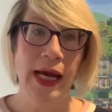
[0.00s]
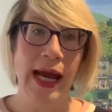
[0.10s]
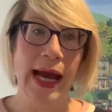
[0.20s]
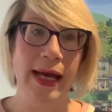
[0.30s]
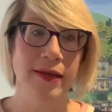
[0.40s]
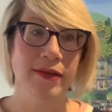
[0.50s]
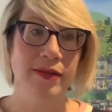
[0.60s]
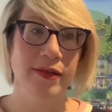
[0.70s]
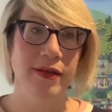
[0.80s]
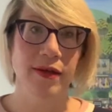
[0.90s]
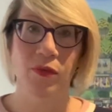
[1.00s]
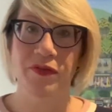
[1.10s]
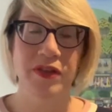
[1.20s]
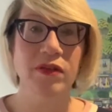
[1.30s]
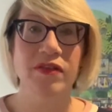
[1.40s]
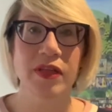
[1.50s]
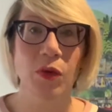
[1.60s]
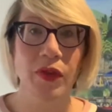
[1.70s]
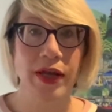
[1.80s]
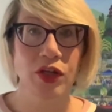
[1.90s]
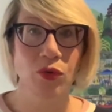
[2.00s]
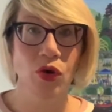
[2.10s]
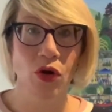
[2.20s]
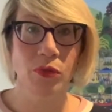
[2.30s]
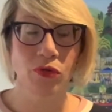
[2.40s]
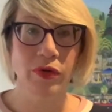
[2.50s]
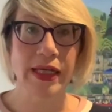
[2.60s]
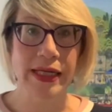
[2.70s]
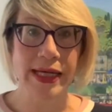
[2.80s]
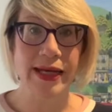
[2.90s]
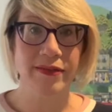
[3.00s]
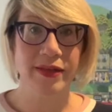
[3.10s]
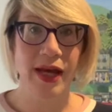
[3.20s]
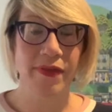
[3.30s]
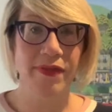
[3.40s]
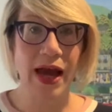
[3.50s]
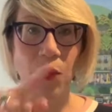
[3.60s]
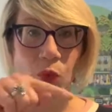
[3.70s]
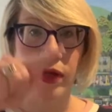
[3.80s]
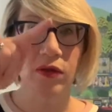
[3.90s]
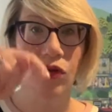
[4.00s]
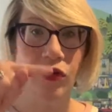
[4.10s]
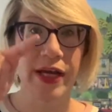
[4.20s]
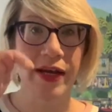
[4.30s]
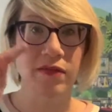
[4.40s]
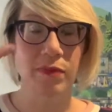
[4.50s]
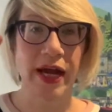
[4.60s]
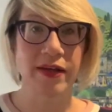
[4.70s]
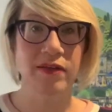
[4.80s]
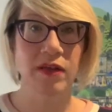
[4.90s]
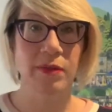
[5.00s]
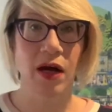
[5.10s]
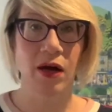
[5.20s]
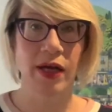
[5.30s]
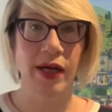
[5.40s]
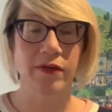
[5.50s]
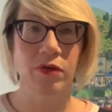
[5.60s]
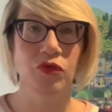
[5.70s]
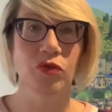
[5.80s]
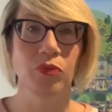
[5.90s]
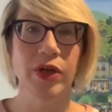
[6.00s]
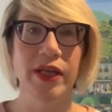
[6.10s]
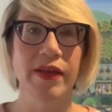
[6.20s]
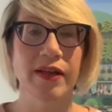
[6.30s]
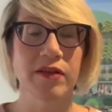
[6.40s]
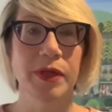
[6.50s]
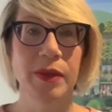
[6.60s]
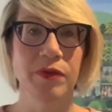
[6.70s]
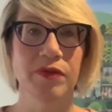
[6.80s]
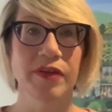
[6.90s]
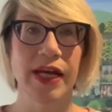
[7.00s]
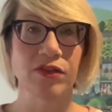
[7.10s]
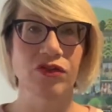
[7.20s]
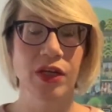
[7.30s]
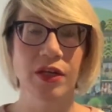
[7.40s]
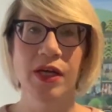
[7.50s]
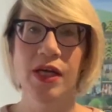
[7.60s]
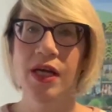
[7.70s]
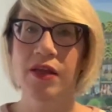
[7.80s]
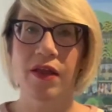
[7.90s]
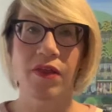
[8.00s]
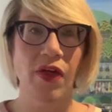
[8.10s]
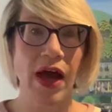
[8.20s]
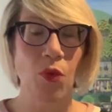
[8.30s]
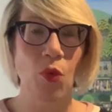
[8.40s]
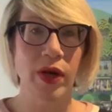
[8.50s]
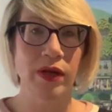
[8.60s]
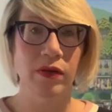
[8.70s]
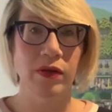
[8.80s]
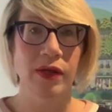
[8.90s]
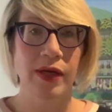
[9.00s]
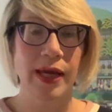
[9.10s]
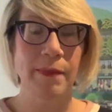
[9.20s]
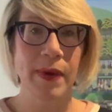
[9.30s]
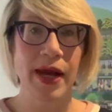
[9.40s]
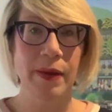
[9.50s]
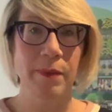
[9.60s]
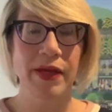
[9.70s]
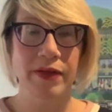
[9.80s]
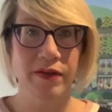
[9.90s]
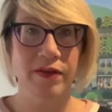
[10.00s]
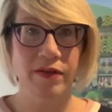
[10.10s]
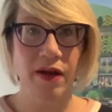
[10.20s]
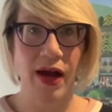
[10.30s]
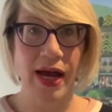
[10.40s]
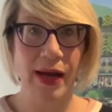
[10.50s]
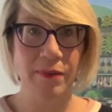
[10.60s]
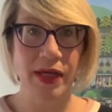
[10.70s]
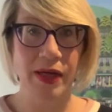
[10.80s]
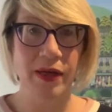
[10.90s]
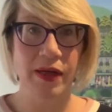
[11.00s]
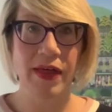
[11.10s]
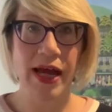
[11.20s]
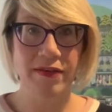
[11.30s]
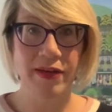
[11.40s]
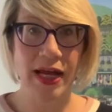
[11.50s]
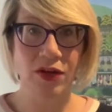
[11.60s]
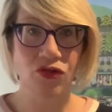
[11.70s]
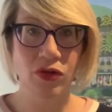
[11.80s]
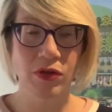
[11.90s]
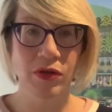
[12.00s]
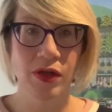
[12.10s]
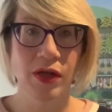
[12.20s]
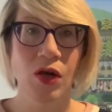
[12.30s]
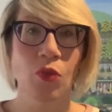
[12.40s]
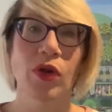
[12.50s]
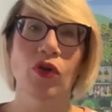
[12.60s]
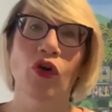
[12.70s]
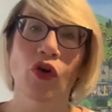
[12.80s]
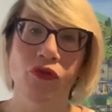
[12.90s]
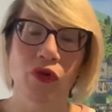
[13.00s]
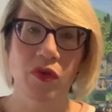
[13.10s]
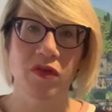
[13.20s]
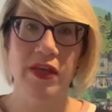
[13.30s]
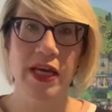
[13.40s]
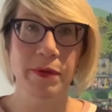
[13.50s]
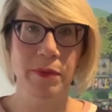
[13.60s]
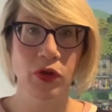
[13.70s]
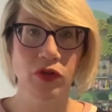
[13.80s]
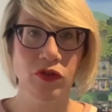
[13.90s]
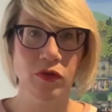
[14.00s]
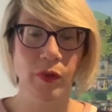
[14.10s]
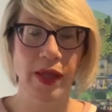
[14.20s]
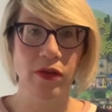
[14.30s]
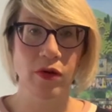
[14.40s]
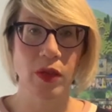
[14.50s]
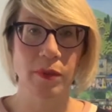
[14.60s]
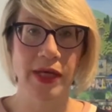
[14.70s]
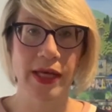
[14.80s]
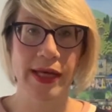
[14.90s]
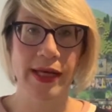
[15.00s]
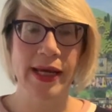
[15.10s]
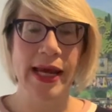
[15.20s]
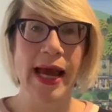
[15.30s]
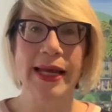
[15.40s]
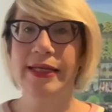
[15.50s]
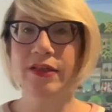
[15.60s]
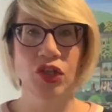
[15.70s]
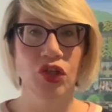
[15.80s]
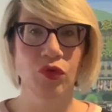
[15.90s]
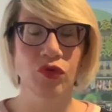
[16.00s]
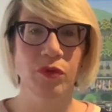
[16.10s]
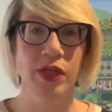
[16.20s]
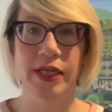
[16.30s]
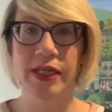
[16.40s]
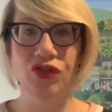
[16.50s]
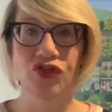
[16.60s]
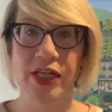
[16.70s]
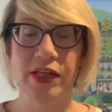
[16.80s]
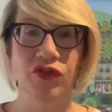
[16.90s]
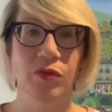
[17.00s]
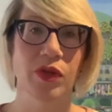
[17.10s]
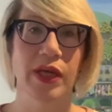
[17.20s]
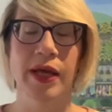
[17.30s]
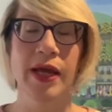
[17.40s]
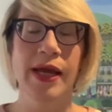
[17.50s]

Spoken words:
And we've still to see what that new normal really is. And that will create spikes in the market. So I'm just bringing that to people's attention, that will, in my opinion, start happening. That's natural. We'll go through the same emotions we went through at the beginning. I need to do something. I need to change something.